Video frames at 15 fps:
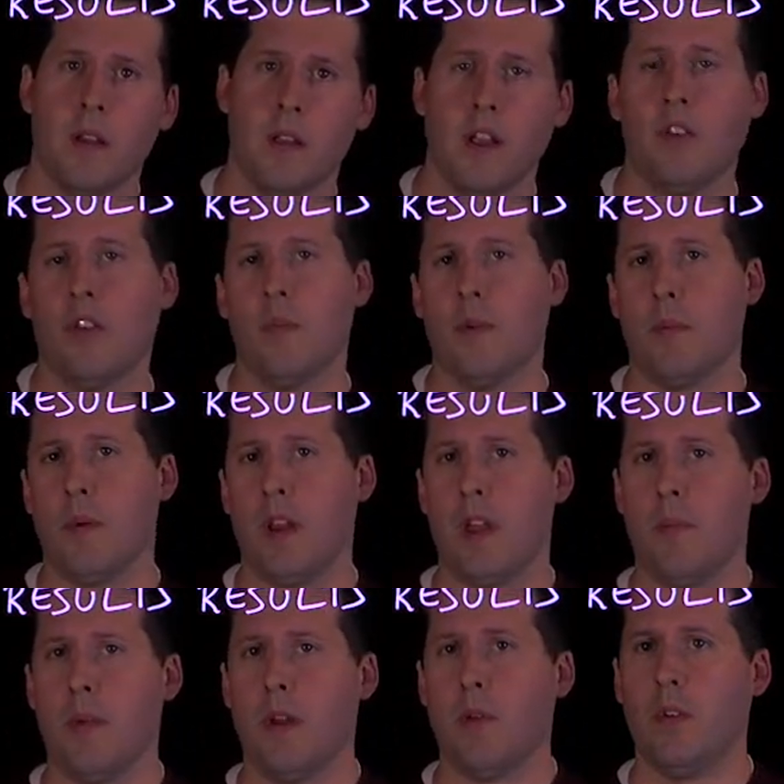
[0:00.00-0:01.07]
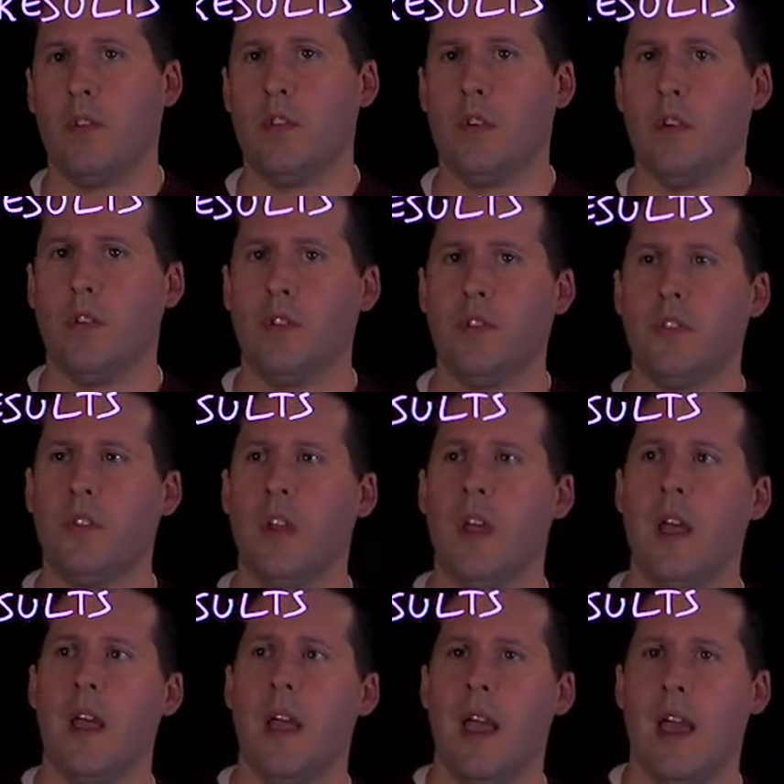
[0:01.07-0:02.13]
Each Olympic might have many results.
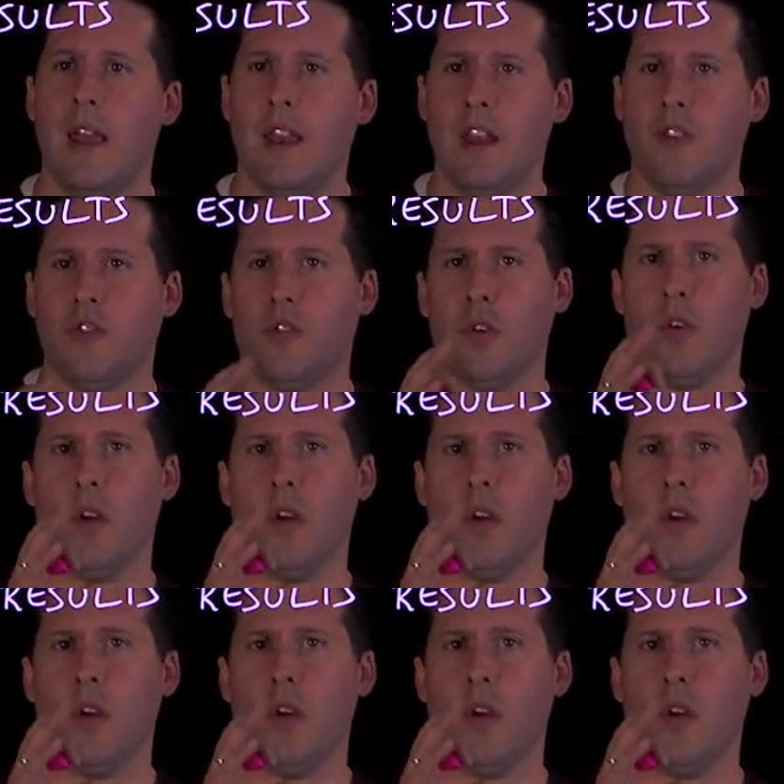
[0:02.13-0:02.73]
And each